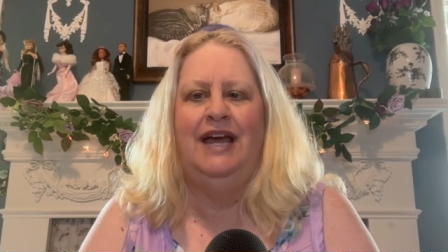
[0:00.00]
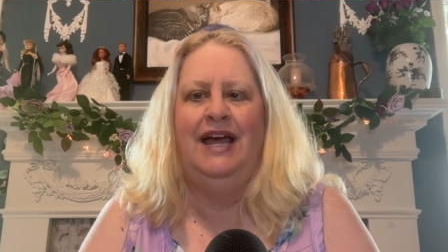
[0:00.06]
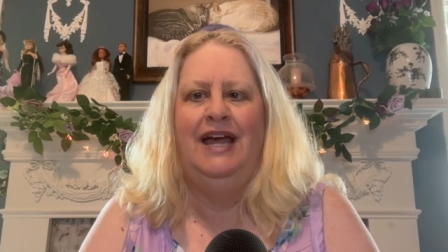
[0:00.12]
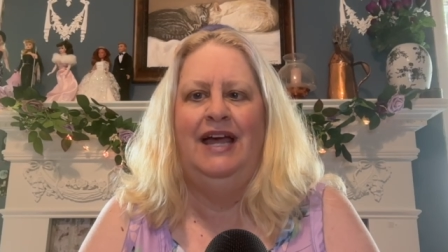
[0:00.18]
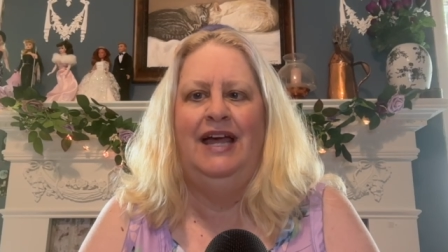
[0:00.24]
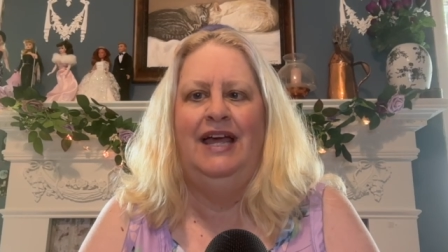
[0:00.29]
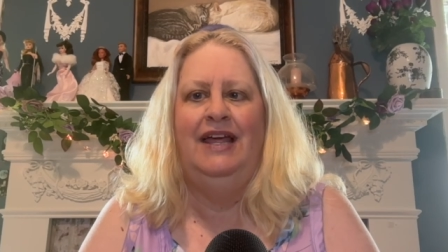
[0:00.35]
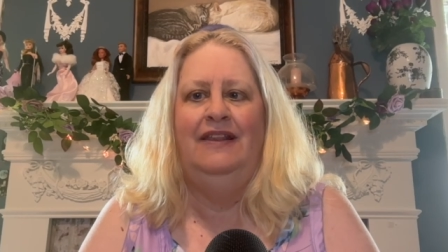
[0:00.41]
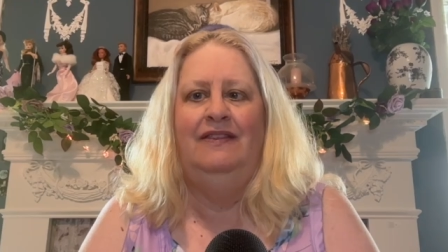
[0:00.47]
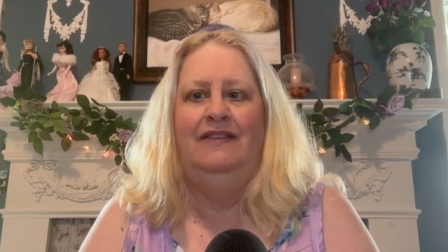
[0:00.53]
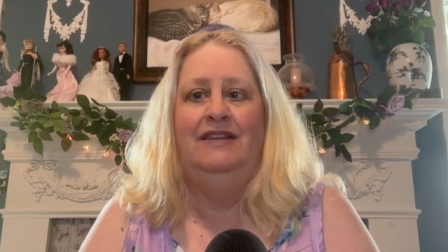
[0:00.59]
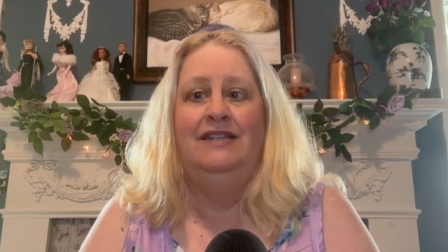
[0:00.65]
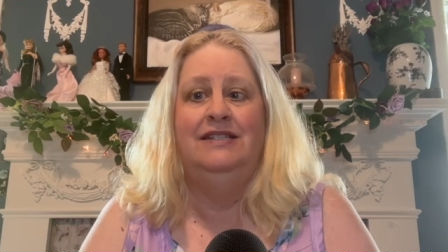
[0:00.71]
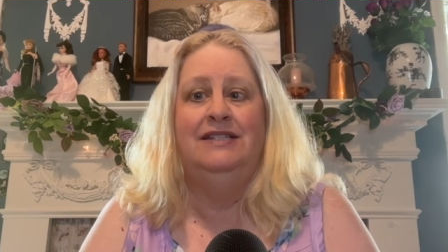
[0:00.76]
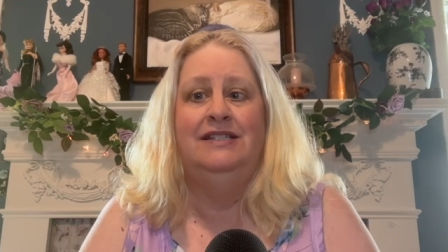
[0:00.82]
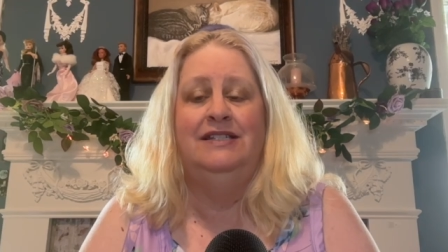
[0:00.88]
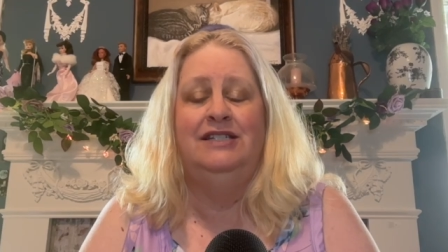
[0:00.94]
and
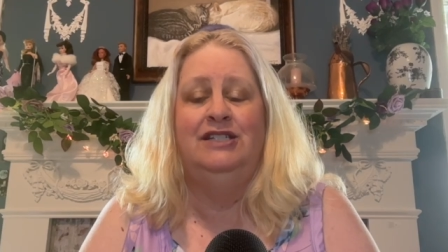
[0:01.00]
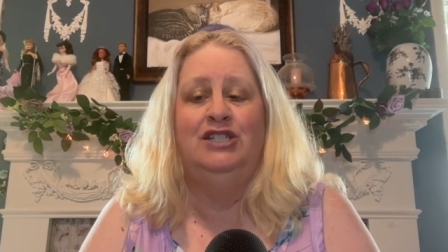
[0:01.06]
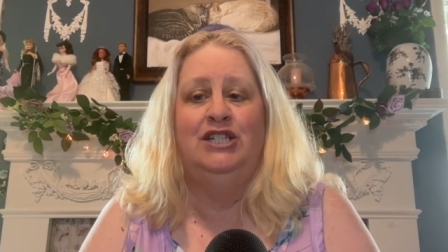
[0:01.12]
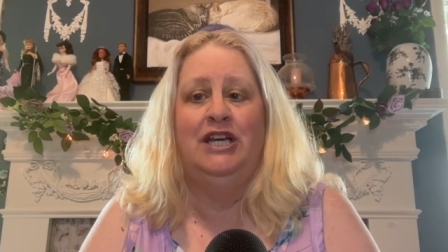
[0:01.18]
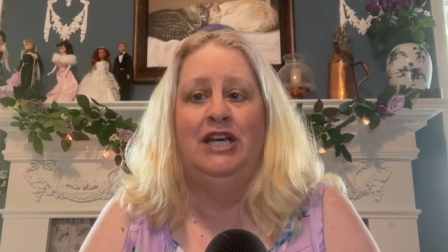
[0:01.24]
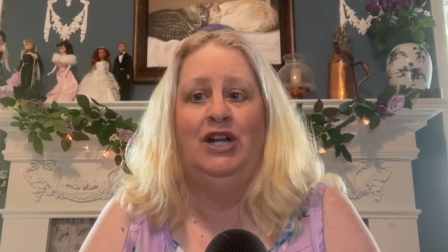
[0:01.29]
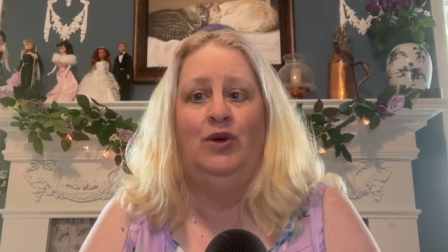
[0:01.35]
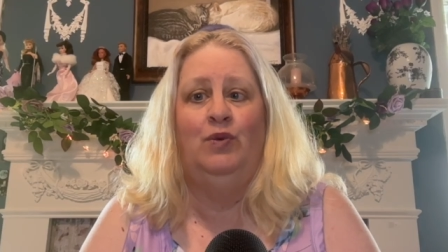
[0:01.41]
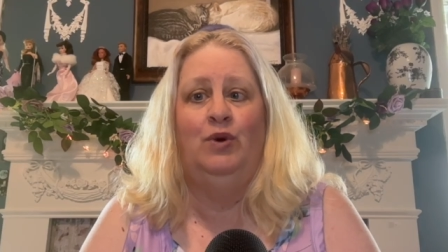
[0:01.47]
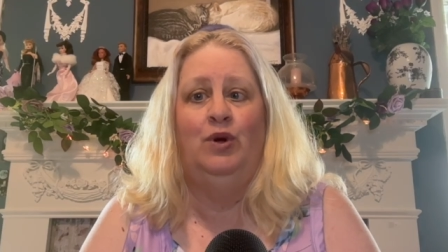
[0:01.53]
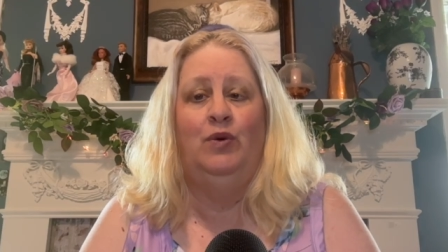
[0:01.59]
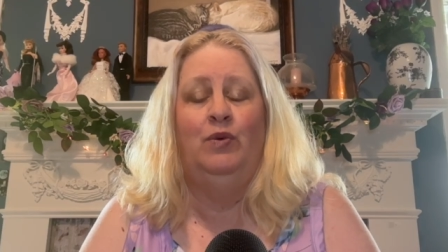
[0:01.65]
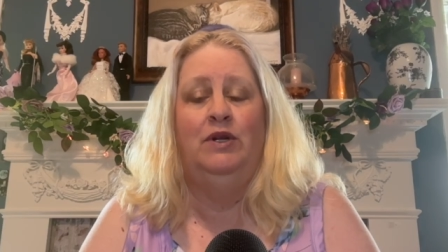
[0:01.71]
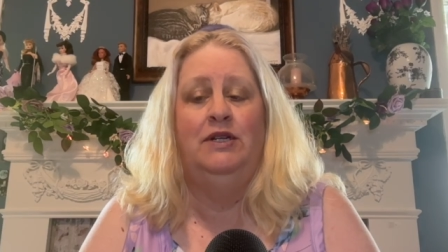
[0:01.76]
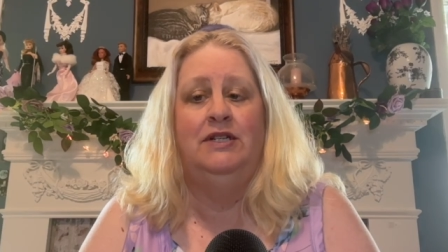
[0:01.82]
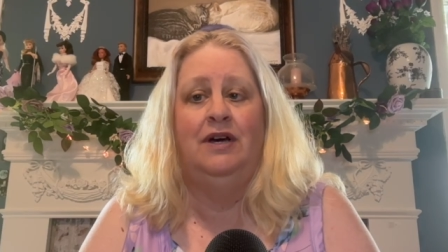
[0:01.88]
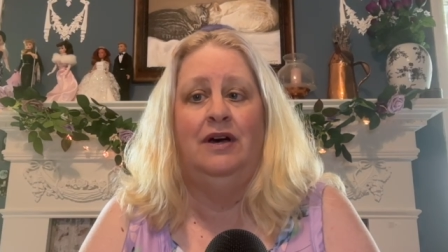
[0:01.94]
this is a channel where
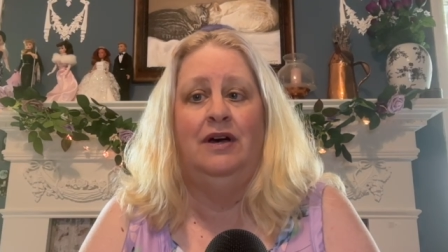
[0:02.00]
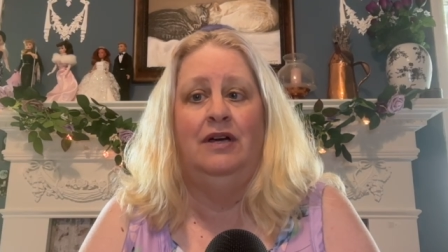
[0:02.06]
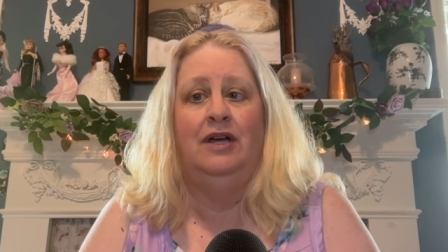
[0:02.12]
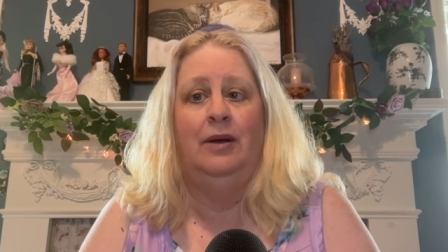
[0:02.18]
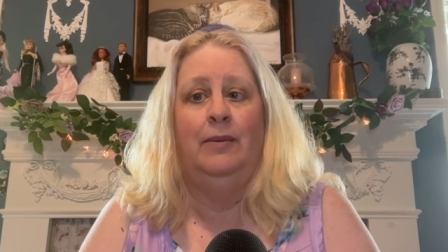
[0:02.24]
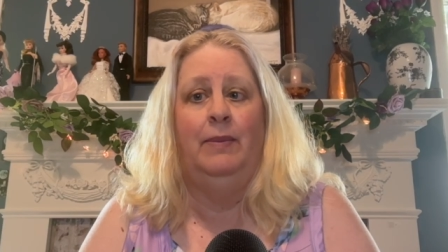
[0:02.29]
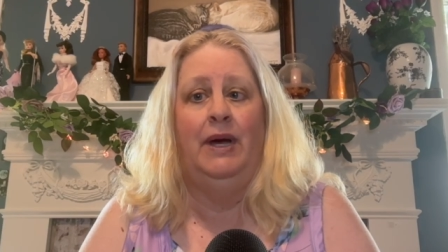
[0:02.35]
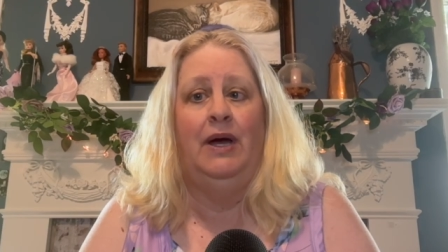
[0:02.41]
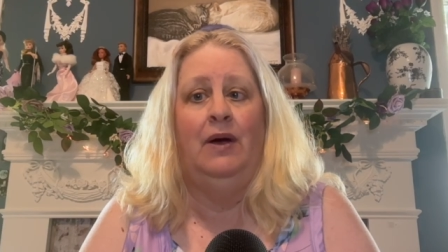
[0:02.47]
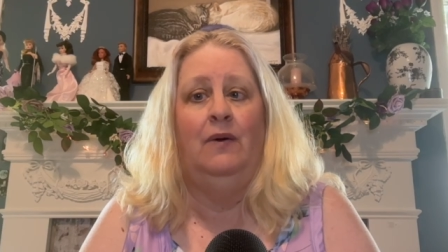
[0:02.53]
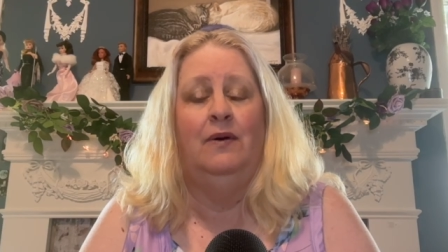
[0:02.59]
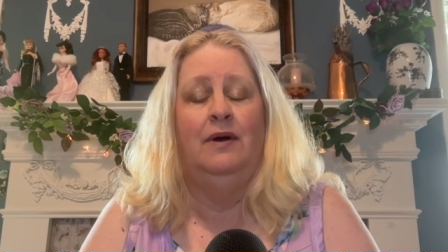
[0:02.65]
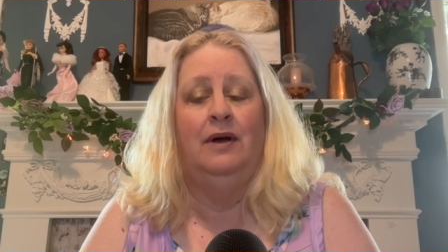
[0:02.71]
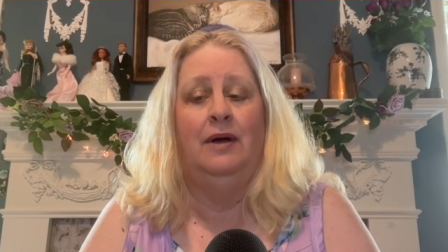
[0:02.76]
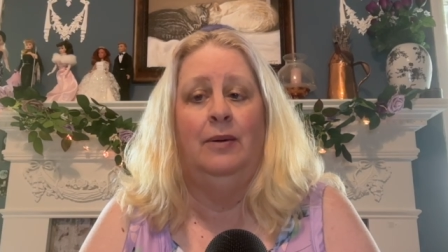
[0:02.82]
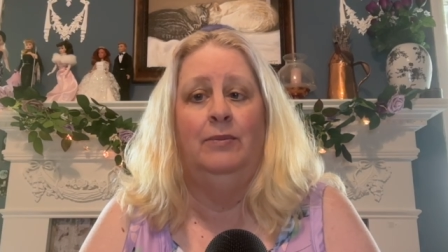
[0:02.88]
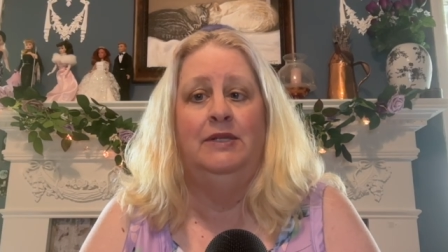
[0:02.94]
we talk about
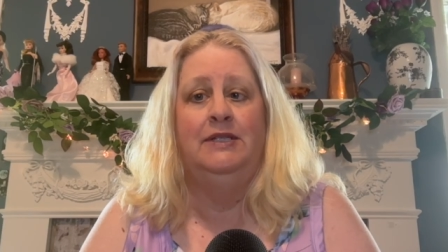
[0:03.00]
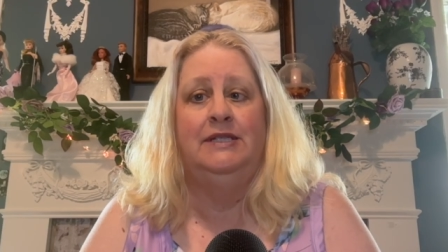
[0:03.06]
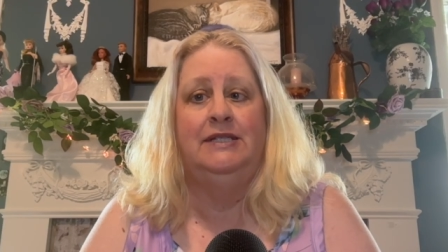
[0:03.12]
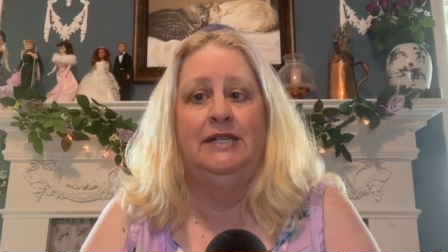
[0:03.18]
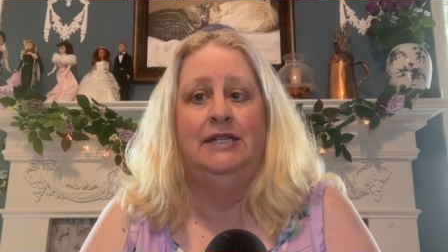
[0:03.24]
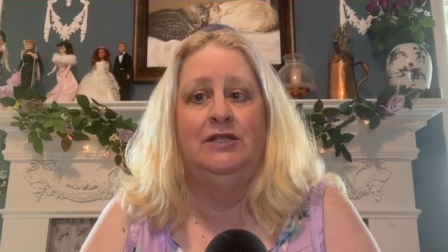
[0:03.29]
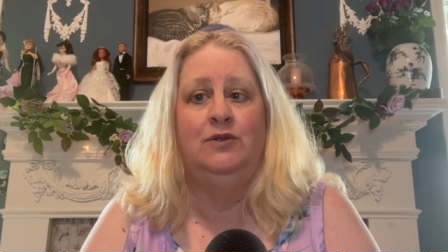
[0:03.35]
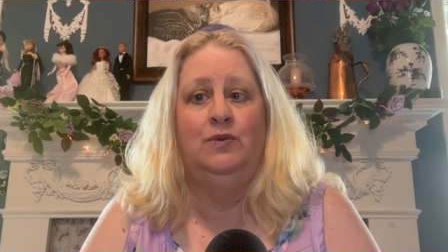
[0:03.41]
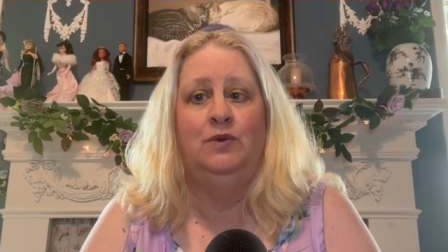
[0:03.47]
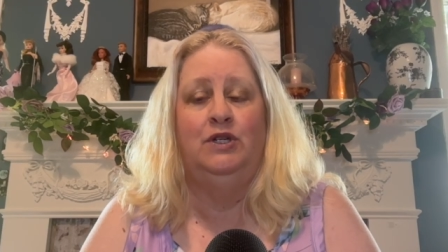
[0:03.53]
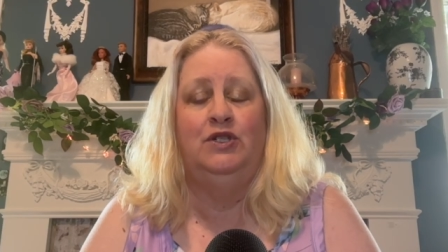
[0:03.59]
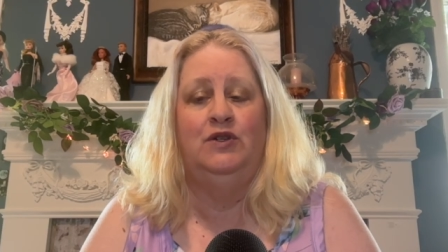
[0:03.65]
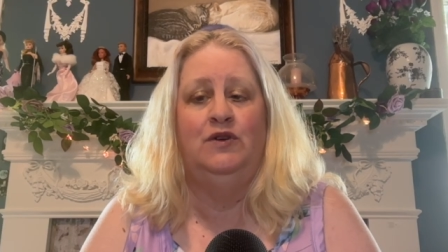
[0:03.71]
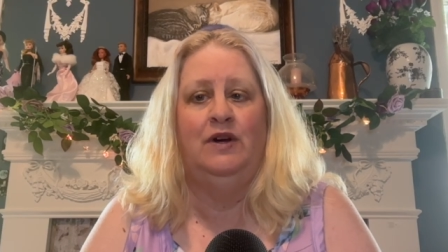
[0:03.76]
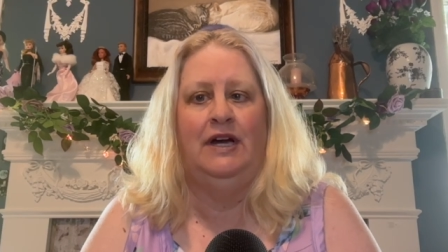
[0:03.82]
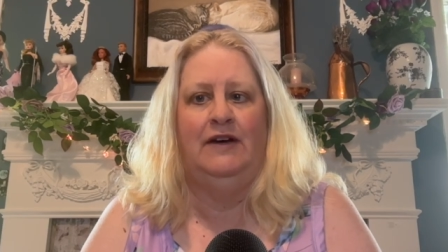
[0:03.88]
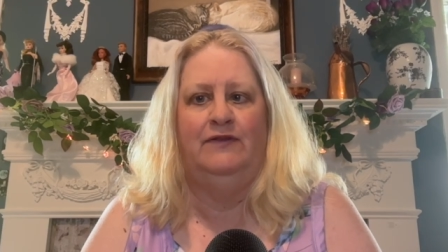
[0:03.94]
common sense
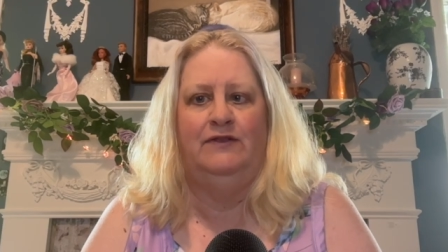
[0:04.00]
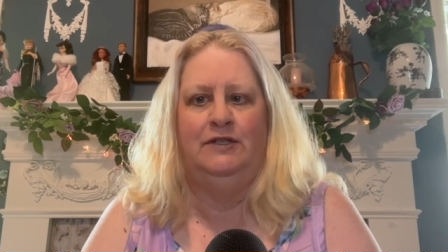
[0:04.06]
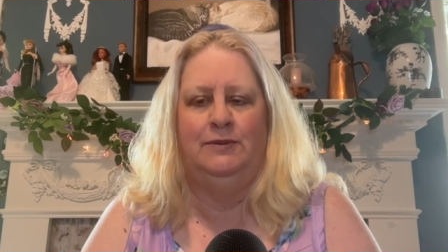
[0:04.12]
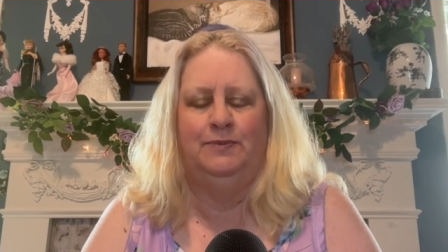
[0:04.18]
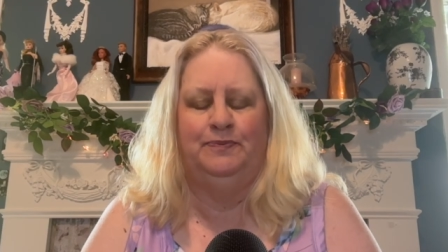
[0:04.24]
witchcraft.